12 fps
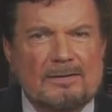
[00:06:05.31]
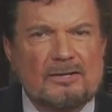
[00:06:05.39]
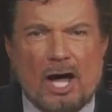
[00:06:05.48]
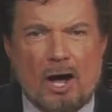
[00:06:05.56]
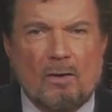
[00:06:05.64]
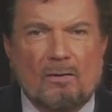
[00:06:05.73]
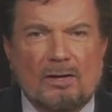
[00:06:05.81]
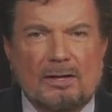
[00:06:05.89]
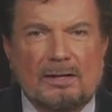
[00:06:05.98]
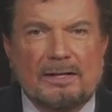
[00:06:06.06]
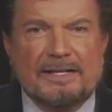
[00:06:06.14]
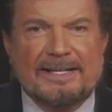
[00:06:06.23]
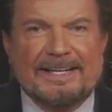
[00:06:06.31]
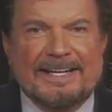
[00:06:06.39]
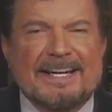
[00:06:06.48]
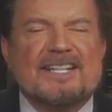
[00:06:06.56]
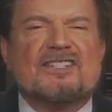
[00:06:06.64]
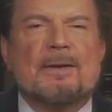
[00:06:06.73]
No,
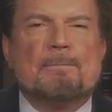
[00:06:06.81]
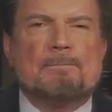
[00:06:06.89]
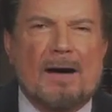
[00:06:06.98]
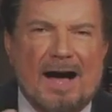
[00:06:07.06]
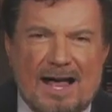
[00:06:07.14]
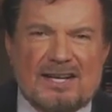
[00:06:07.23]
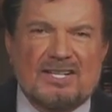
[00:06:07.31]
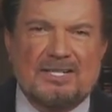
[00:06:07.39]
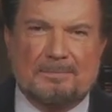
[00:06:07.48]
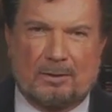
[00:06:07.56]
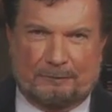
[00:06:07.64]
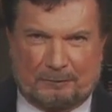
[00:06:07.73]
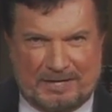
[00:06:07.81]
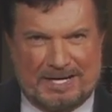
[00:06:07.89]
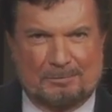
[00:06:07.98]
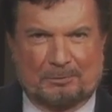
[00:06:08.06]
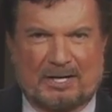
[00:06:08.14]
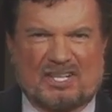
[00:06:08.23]
it's impossible for
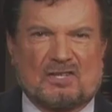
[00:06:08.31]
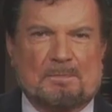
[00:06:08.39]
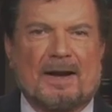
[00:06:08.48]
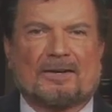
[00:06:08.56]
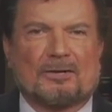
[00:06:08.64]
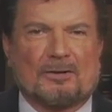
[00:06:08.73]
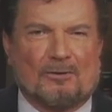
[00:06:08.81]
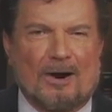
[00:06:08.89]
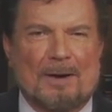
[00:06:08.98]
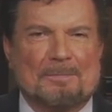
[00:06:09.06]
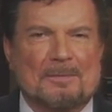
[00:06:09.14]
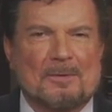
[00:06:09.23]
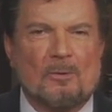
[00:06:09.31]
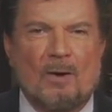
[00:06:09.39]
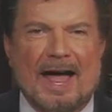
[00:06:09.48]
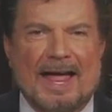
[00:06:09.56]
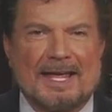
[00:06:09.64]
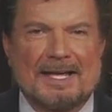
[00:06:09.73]
him to expect a crop.
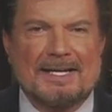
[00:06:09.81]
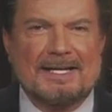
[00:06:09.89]
Why?